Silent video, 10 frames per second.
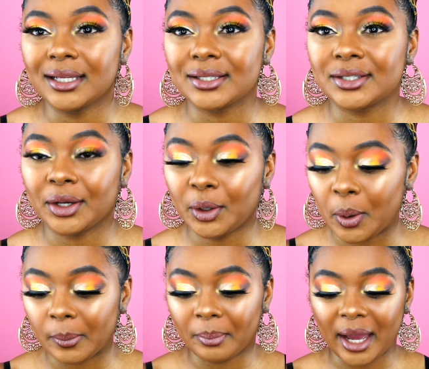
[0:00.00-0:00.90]

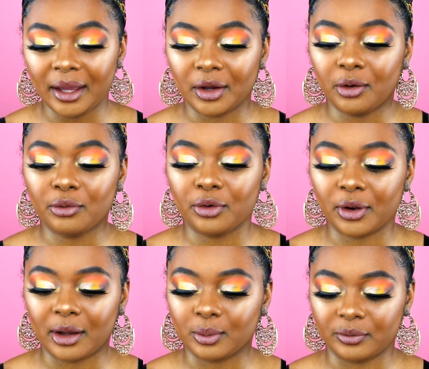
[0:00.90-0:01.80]
So my
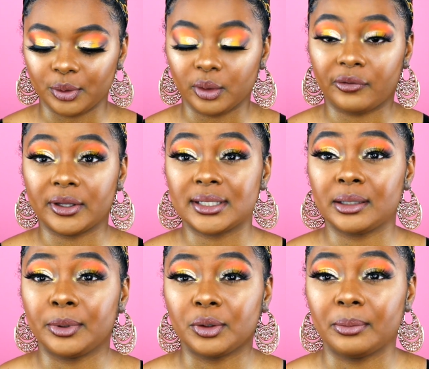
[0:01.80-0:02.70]
overall review of
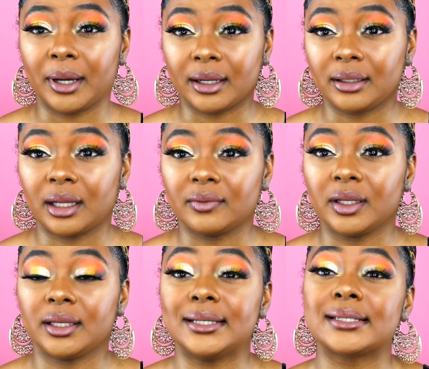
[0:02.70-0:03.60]
Fenty Beauty Body
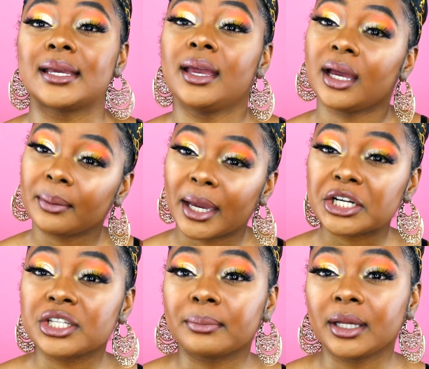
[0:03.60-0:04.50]
Lava is, I'm
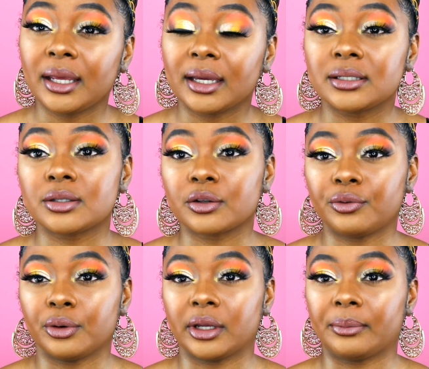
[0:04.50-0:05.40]
actually, I'm gonna head to
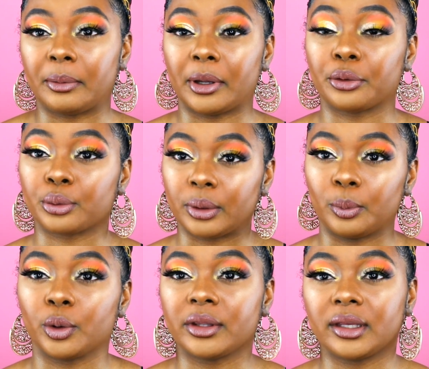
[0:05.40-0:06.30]
Sephora and give me about three
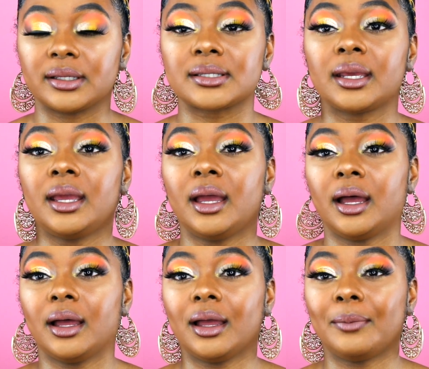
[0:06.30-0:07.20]
more of these.
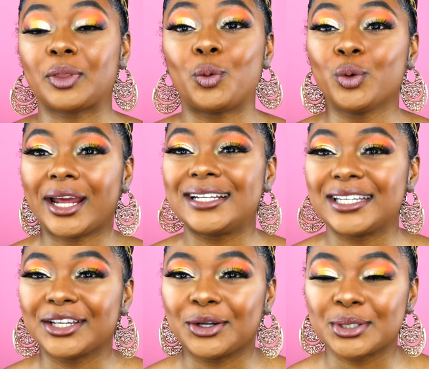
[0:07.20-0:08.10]
Um, when I
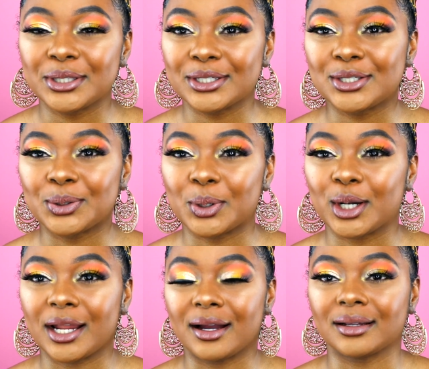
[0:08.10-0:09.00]
did go to the
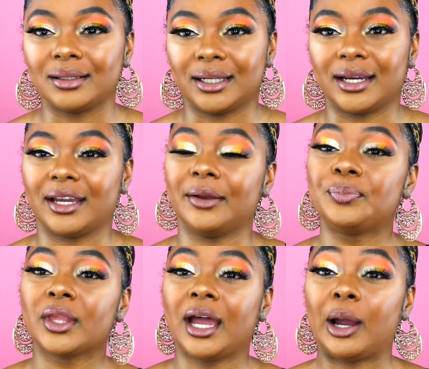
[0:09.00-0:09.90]
store, not gonna lie,
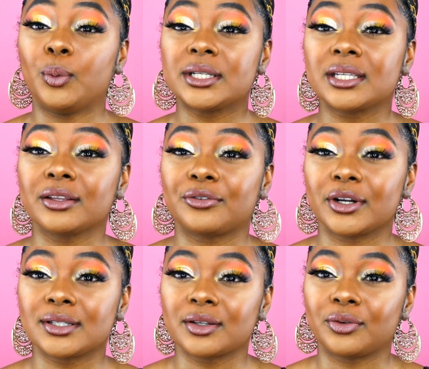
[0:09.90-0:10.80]
I went to the
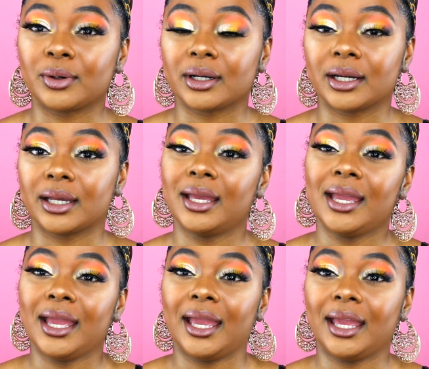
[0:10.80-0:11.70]
first Sephora,
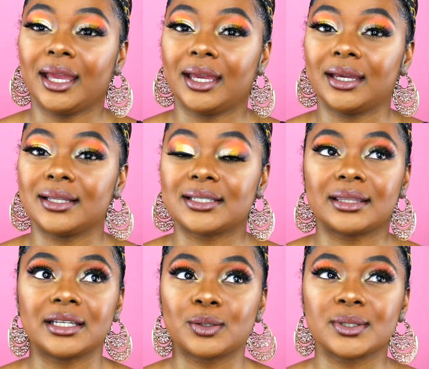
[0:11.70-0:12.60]
and
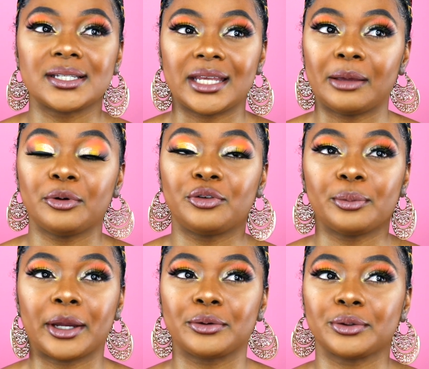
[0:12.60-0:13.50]
this was a day before
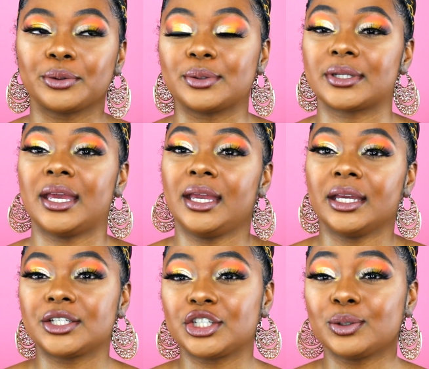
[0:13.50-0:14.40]
my cruise,
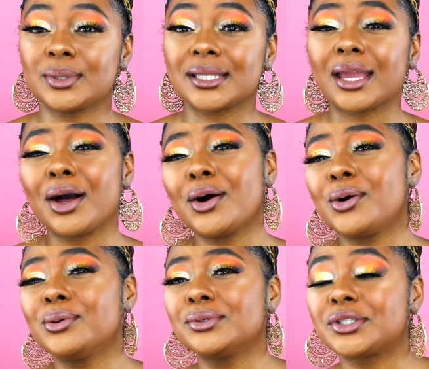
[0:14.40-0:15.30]
and she was like,
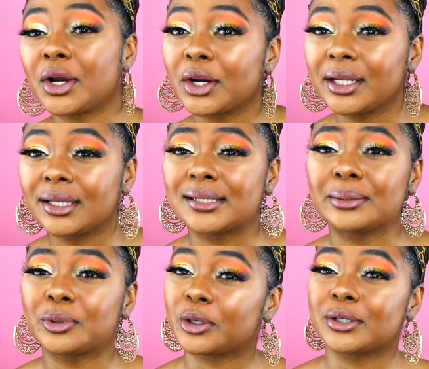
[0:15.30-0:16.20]
oh darn it,
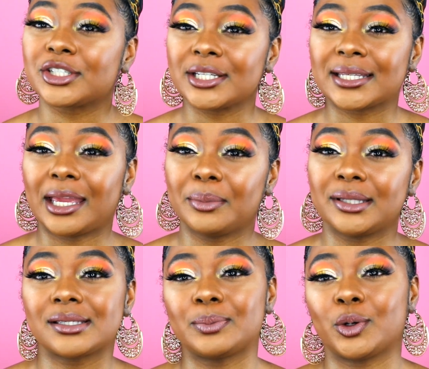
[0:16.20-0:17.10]
some girls just came in
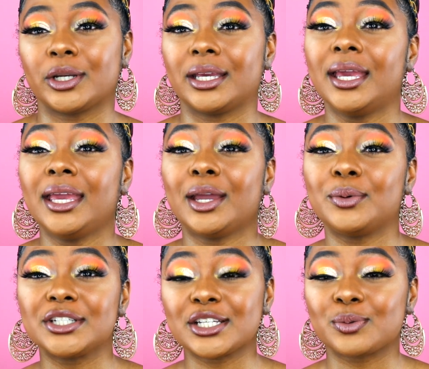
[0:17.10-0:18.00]
this morning and
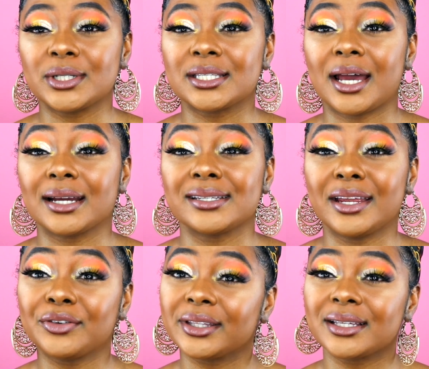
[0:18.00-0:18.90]
we just restocked and
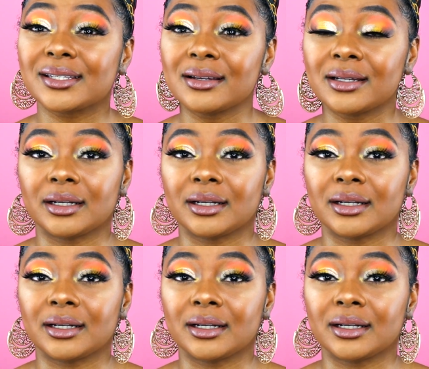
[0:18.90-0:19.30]
everything's gone.